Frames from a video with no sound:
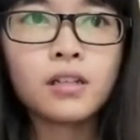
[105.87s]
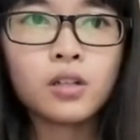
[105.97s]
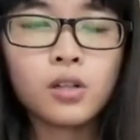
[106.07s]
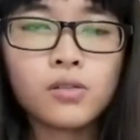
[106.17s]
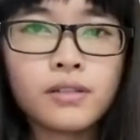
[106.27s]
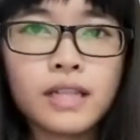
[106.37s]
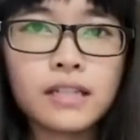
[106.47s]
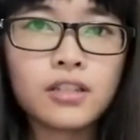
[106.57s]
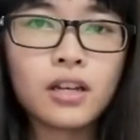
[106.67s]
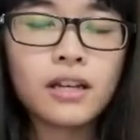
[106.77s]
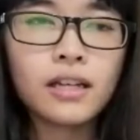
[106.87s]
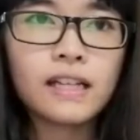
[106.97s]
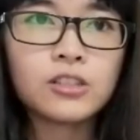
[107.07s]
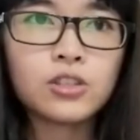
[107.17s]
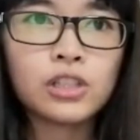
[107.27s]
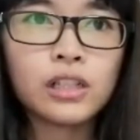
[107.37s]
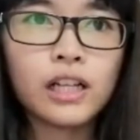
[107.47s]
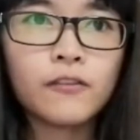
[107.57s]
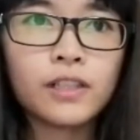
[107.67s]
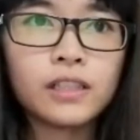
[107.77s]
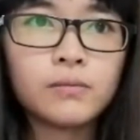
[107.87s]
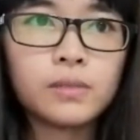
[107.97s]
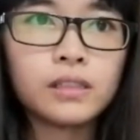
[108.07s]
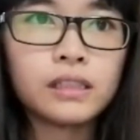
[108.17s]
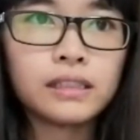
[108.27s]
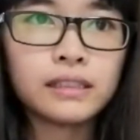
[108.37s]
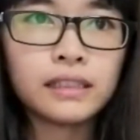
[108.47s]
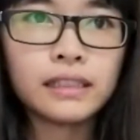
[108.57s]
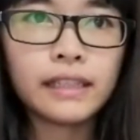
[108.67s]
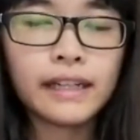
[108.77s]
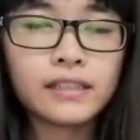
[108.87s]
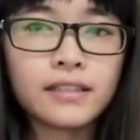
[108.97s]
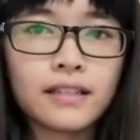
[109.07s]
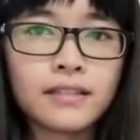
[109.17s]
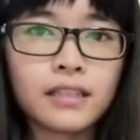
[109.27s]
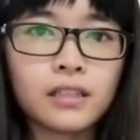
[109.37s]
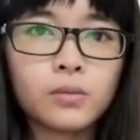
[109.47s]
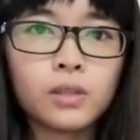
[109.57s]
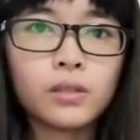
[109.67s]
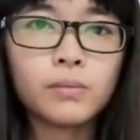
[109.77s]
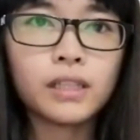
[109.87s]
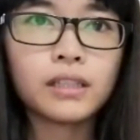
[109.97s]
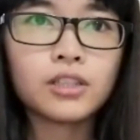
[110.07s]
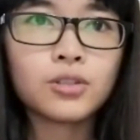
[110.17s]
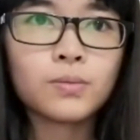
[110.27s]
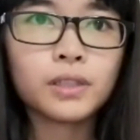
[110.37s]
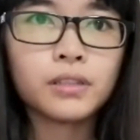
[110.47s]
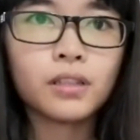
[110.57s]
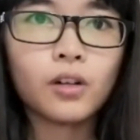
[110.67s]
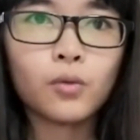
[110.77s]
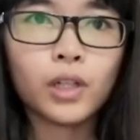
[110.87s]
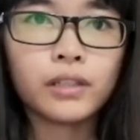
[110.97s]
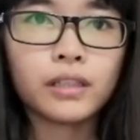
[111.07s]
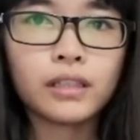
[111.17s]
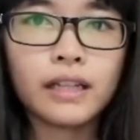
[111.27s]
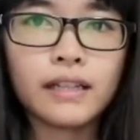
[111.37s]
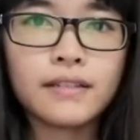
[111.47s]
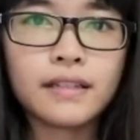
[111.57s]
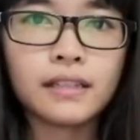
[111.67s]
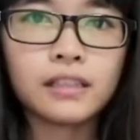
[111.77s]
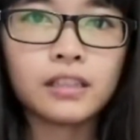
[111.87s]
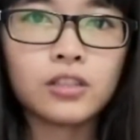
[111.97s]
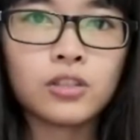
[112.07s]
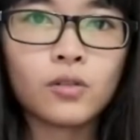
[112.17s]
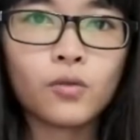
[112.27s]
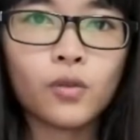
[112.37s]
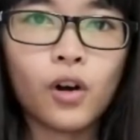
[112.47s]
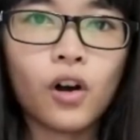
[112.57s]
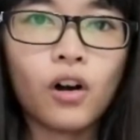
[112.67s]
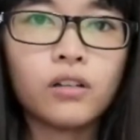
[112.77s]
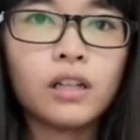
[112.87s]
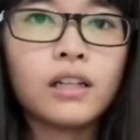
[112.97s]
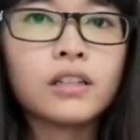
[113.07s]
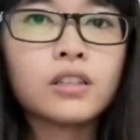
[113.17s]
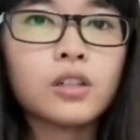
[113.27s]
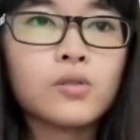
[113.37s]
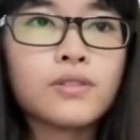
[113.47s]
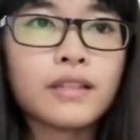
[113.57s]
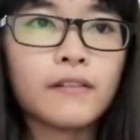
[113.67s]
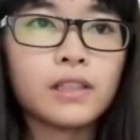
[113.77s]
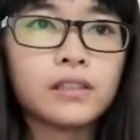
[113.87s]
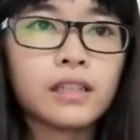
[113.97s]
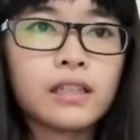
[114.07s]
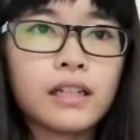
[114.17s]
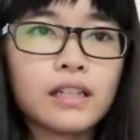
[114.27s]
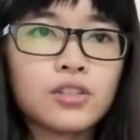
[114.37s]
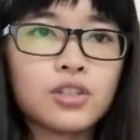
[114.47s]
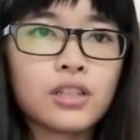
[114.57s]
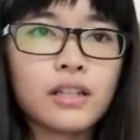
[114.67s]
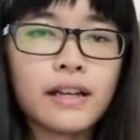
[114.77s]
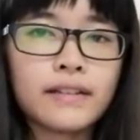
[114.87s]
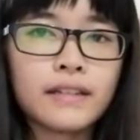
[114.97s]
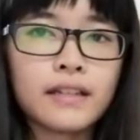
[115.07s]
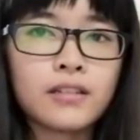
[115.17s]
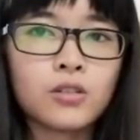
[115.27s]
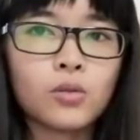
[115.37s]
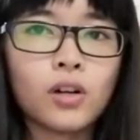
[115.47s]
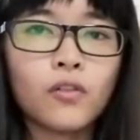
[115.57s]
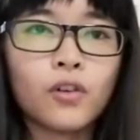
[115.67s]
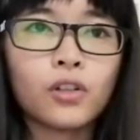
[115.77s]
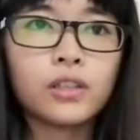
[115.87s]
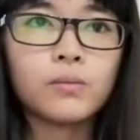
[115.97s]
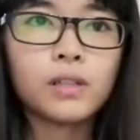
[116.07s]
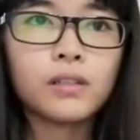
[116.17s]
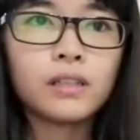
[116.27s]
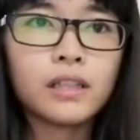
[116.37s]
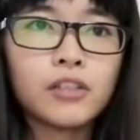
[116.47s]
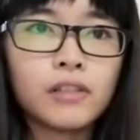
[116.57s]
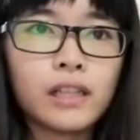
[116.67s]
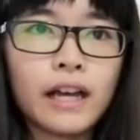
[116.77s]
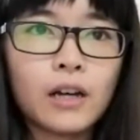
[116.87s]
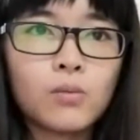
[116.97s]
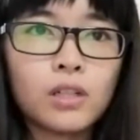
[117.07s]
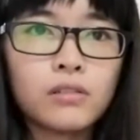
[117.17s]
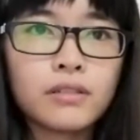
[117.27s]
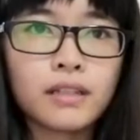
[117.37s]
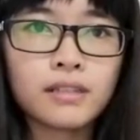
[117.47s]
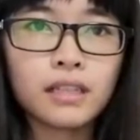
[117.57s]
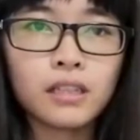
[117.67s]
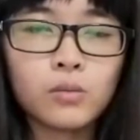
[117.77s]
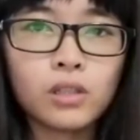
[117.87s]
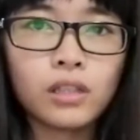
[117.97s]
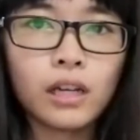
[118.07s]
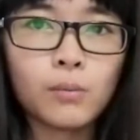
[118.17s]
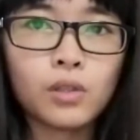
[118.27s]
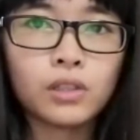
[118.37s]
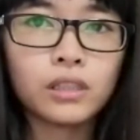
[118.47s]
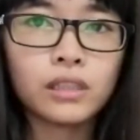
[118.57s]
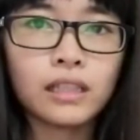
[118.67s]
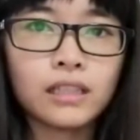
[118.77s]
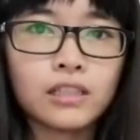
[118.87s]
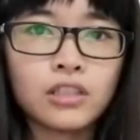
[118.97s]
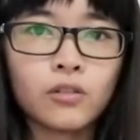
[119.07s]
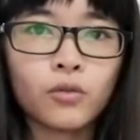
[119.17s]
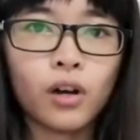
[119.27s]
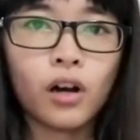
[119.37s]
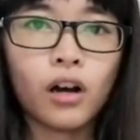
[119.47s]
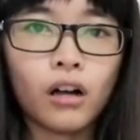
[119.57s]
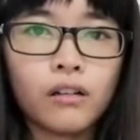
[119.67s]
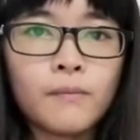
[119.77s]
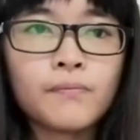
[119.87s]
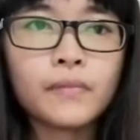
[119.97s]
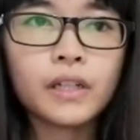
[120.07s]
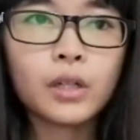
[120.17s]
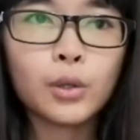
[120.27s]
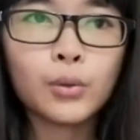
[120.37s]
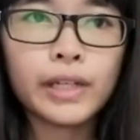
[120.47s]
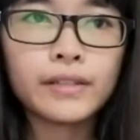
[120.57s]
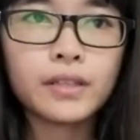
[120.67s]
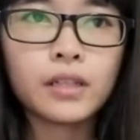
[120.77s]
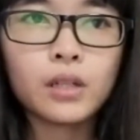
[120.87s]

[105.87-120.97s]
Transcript: Goal 6. Ensure availability and sustainable management of water and sanitation for all. Goal 7. Ensure access to affordable, reliable, sustainable, and modern energy for all. Goal 8.